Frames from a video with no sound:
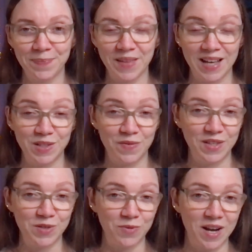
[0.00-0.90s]
As of
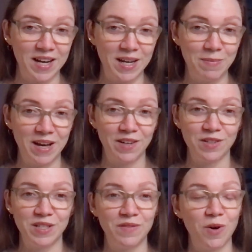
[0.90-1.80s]
this writing,
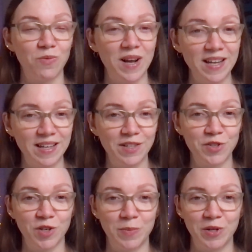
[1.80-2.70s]
backers have already
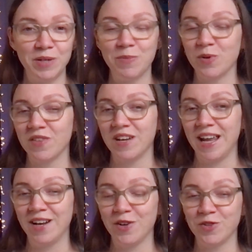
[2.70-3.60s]
contributed more than
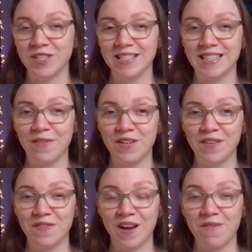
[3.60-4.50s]

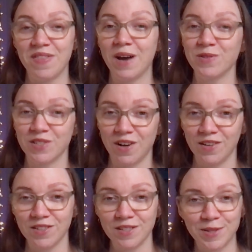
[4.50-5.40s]
$875,000,